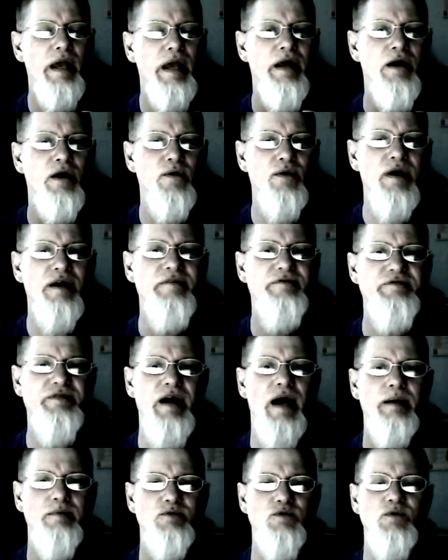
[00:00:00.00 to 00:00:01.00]
in our rough
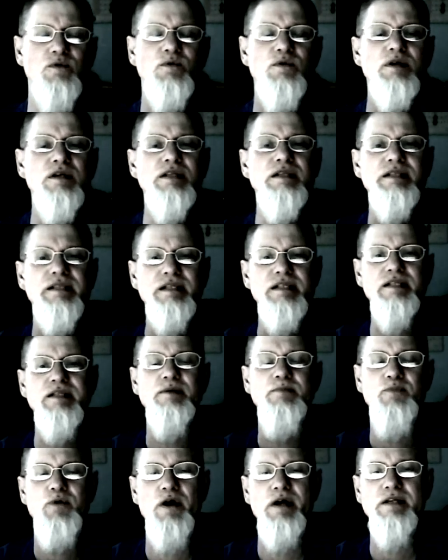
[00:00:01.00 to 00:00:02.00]
times, we really
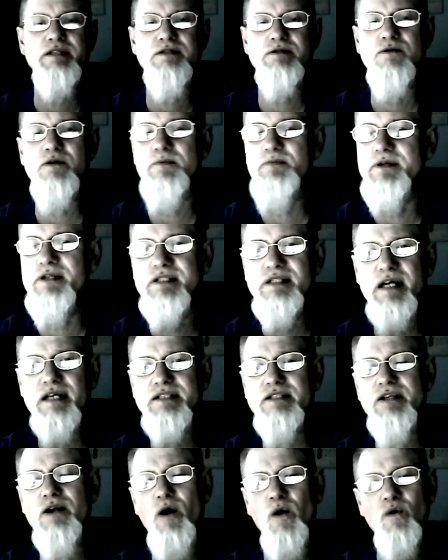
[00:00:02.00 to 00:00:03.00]
need to praise the Lord because
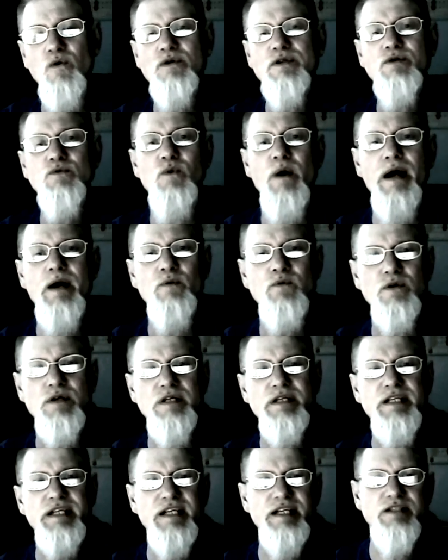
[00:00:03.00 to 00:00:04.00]
that's the only way we're
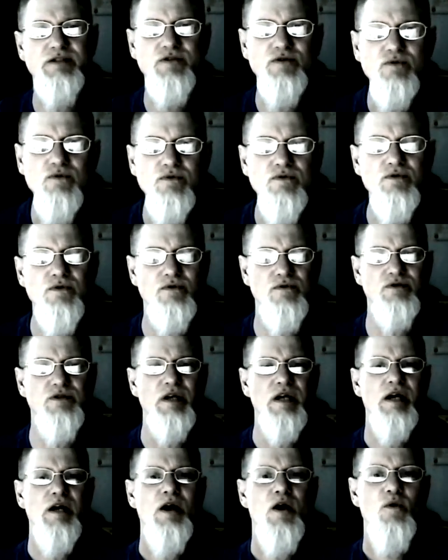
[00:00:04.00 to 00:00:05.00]
going to get through those
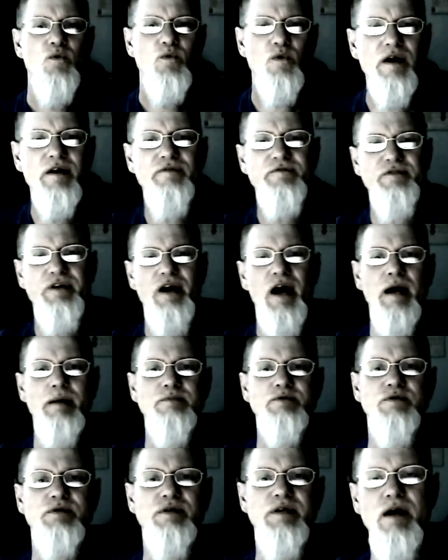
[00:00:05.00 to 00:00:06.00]
rough
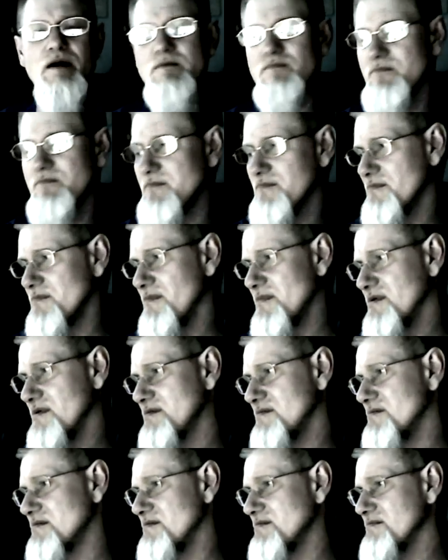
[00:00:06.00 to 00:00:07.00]
times without
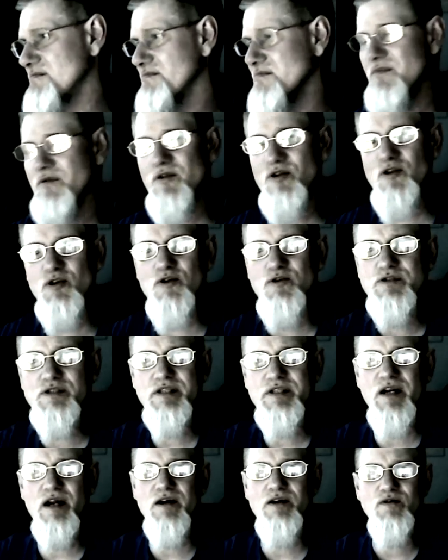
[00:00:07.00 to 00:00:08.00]

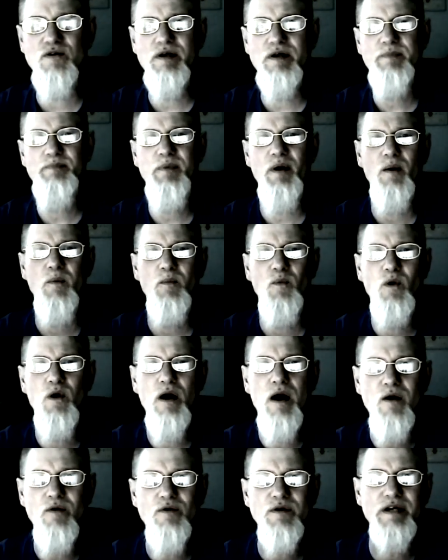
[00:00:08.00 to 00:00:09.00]
losing our grip on
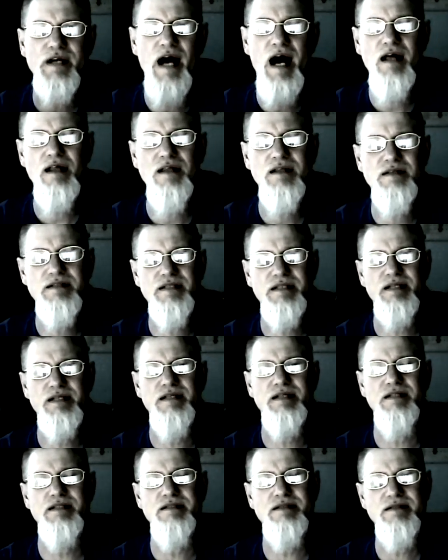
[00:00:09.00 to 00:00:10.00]
where our
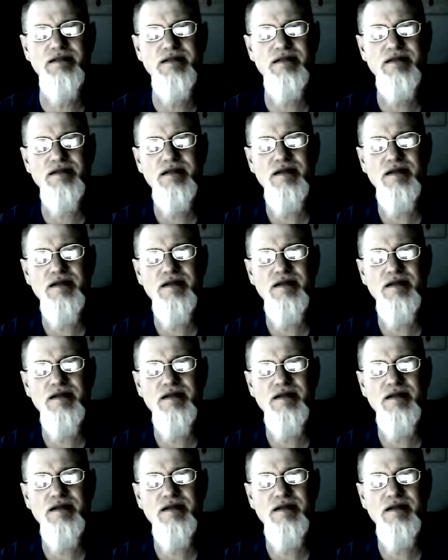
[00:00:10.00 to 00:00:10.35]
reality is